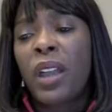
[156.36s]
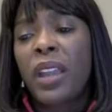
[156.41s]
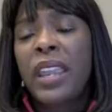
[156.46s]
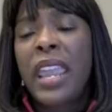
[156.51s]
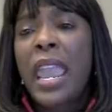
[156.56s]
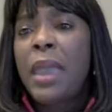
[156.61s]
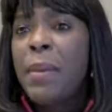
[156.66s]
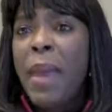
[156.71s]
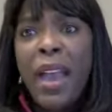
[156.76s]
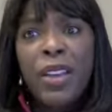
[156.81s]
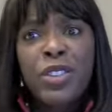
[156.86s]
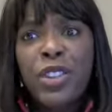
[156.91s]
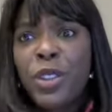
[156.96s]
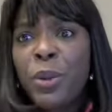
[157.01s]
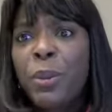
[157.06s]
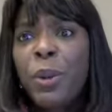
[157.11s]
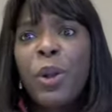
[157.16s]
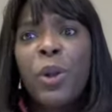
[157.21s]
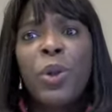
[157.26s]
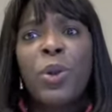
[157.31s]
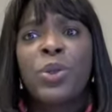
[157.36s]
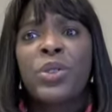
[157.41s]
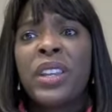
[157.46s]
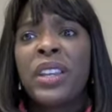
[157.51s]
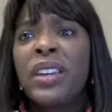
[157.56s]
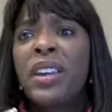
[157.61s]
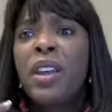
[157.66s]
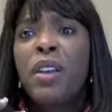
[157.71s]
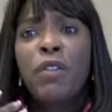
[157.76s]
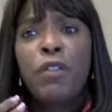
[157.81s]
came out to the polls
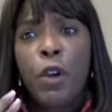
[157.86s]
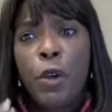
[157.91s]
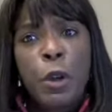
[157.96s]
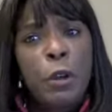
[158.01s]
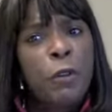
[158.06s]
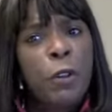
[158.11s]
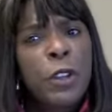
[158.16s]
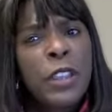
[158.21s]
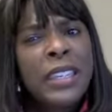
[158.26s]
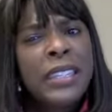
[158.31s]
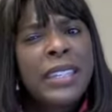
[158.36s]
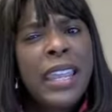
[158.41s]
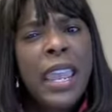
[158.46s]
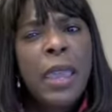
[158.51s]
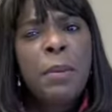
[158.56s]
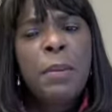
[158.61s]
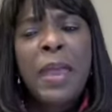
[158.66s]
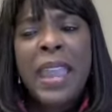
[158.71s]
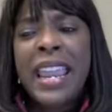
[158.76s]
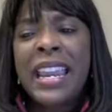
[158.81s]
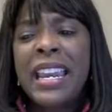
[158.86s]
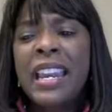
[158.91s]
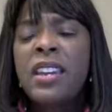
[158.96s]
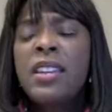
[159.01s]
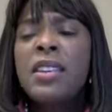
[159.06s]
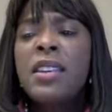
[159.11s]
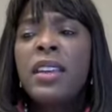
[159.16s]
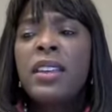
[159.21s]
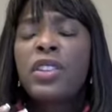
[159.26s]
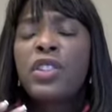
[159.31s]
and voted for this campaign
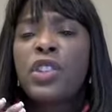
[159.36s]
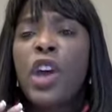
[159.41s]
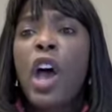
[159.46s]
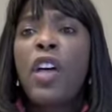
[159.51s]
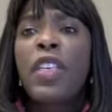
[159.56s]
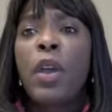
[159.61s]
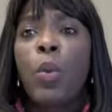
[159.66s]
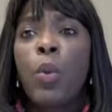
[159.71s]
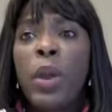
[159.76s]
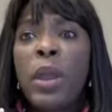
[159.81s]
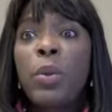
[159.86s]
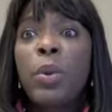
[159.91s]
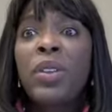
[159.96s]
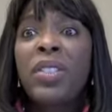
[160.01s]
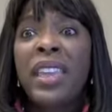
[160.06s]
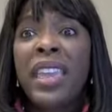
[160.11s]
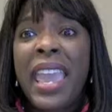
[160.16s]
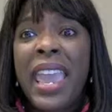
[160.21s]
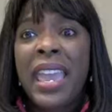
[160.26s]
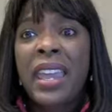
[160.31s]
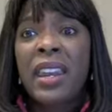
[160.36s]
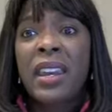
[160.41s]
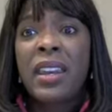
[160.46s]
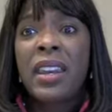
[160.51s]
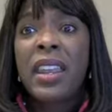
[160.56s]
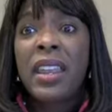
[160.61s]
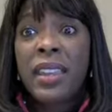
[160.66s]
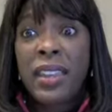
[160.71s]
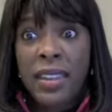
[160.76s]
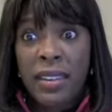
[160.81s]
and saw that we were the
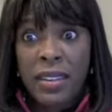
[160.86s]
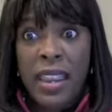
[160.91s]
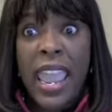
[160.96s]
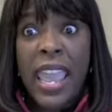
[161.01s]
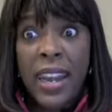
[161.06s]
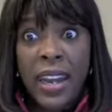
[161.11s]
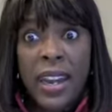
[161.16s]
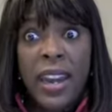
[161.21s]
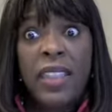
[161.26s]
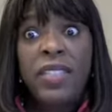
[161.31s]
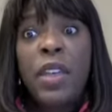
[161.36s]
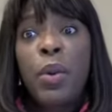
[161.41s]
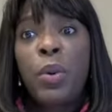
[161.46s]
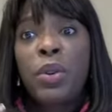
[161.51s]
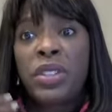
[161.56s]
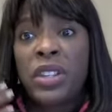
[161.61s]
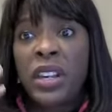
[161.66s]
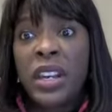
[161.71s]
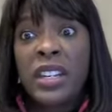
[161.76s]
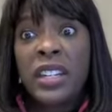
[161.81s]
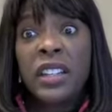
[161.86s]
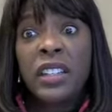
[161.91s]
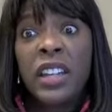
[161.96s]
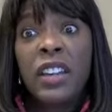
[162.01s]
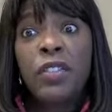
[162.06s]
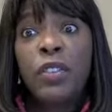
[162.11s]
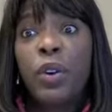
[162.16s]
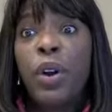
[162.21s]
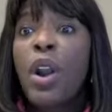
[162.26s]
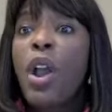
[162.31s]
candidate that was going to
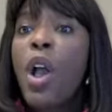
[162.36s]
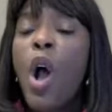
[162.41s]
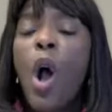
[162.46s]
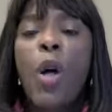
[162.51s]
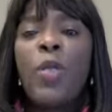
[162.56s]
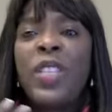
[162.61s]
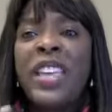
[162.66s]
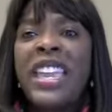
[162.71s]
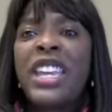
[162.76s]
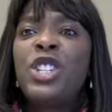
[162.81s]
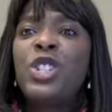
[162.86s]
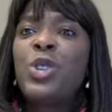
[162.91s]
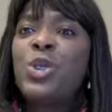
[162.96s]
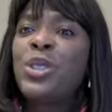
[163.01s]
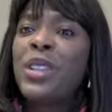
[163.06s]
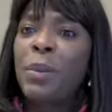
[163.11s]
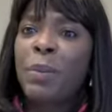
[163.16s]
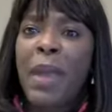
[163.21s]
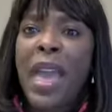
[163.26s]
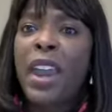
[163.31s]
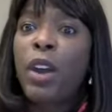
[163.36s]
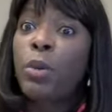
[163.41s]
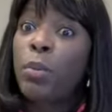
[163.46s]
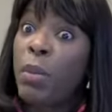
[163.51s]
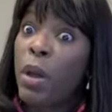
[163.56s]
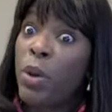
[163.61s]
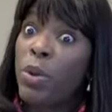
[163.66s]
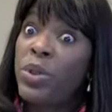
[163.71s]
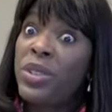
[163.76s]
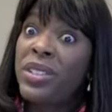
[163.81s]
deliver on the issues that mattered
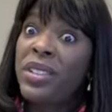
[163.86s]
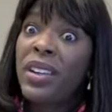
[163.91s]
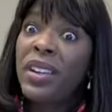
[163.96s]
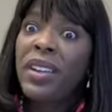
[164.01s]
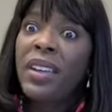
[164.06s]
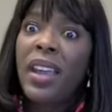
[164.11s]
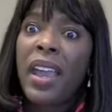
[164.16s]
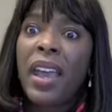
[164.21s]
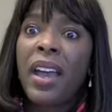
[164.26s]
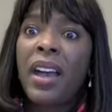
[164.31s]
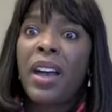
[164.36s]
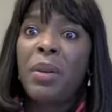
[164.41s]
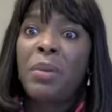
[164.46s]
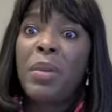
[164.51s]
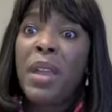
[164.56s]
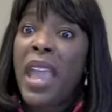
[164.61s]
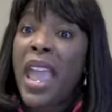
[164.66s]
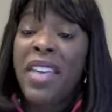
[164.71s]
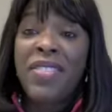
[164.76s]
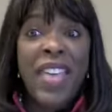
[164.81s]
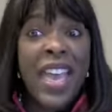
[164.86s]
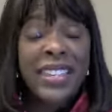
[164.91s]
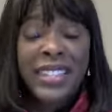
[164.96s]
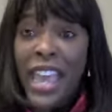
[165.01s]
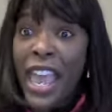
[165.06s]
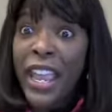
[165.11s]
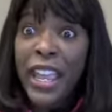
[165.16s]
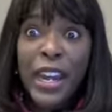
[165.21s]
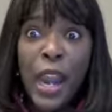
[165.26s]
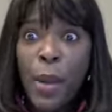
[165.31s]
most. And that's
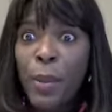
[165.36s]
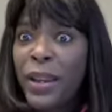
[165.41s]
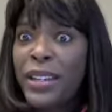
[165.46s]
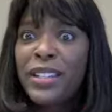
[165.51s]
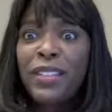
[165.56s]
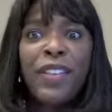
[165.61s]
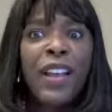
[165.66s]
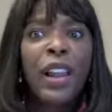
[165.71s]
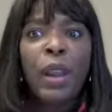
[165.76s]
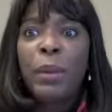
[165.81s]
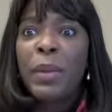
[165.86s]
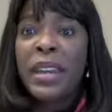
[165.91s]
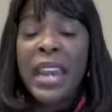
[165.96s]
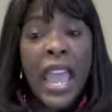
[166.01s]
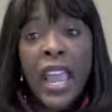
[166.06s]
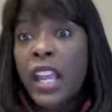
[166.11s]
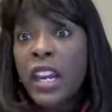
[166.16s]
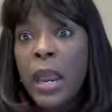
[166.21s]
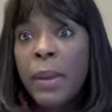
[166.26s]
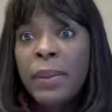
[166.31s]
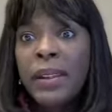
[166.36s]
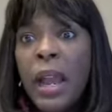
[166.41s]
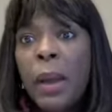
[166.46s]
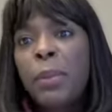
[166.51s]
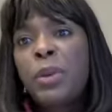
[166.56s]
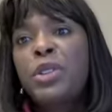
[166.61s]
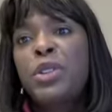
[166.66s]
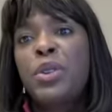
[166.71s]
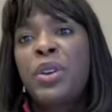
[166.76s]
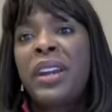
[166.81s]
economic development, economic
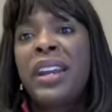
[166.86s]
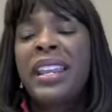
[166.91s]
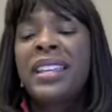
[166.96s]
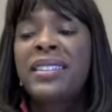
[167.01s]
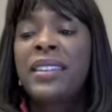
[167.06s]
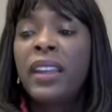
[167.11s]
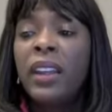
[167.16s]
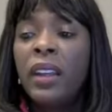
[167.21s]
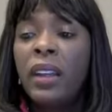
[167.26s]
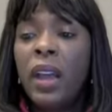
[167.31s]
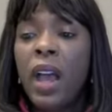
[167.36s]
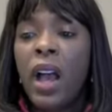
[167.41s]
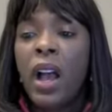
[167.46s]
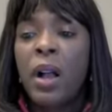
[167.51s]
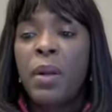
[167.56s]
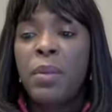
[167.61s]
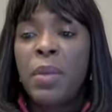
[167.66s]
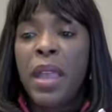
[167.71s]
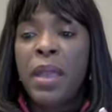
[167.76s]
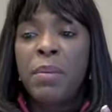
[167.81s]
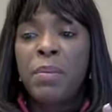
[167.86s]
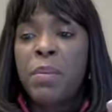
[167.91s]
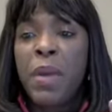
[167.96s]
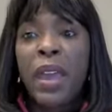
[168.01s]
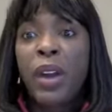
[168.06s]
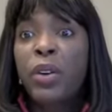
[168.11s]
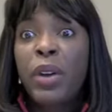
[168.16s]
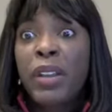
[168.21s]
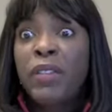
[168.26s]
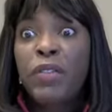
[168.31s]
opportunities, and
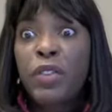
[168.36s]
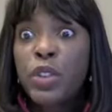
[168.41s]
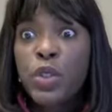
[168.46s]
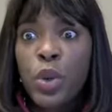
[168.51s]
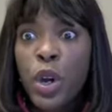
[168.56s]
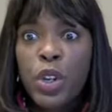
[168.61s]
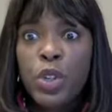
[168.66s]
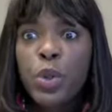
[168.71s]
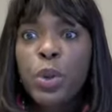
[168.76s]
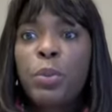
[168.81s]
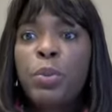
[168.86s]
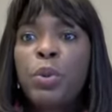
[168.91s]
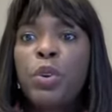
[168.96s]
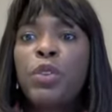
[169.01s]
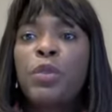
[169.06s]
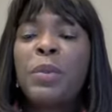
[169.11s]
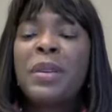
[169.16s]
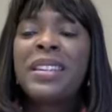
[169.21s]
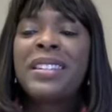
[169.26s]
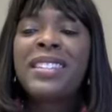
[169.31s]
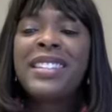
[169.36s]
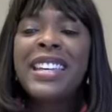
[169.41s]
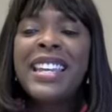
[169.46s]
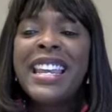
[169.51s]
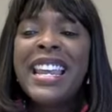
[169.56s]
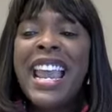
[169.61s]
better infrastructure improvements.